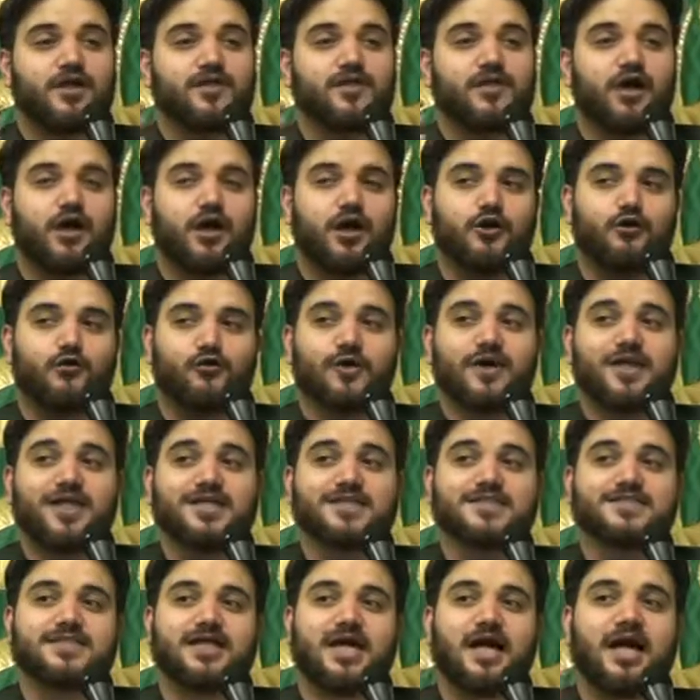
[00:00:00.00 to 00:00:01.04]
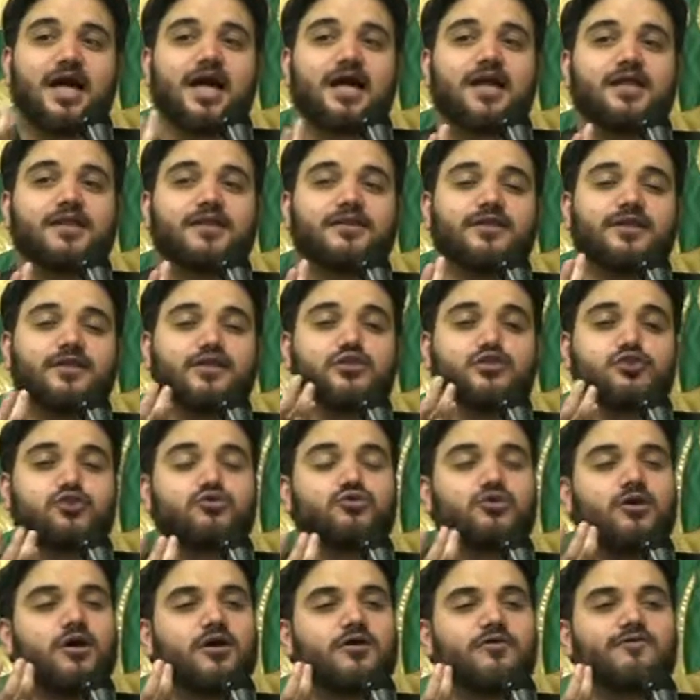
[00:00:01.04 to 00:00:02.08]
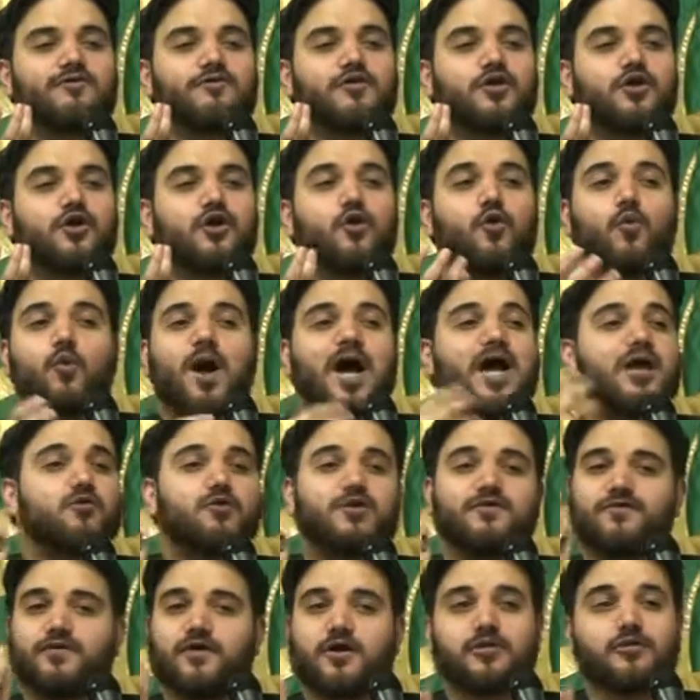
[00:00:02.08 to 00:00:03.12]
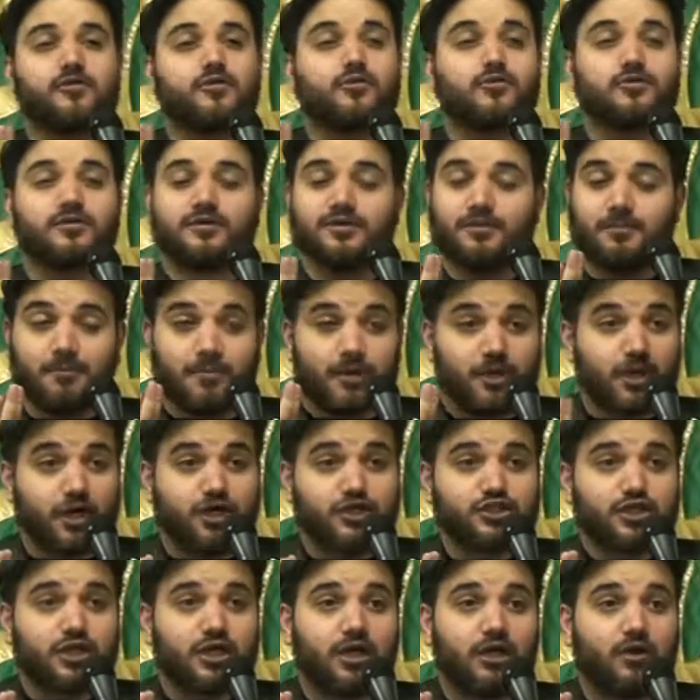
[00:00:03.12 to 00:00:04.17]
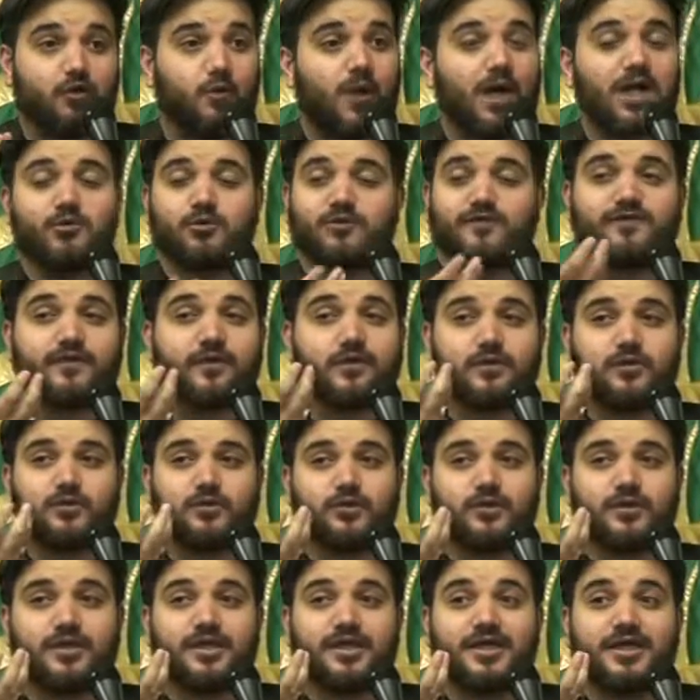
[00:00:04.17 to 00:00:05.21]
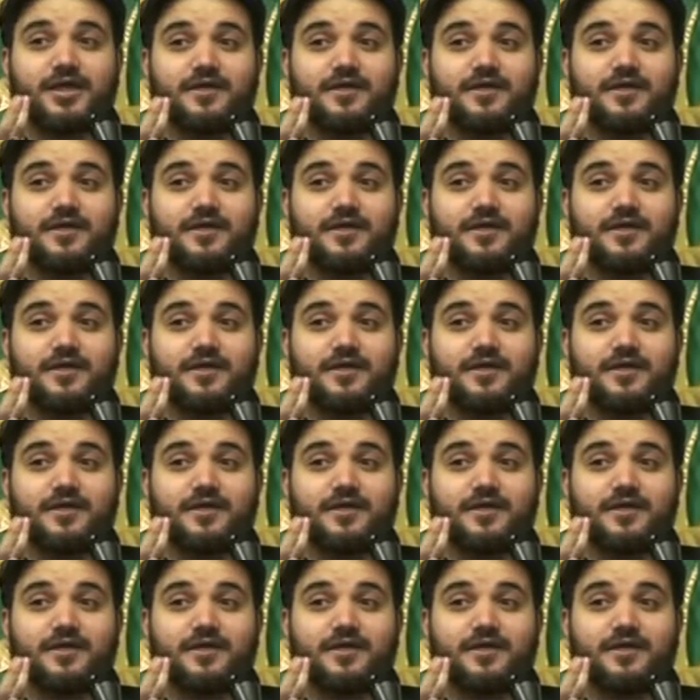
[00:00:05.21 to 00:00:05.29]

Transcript: that are raised on the issue of why we follow maraja, why we follow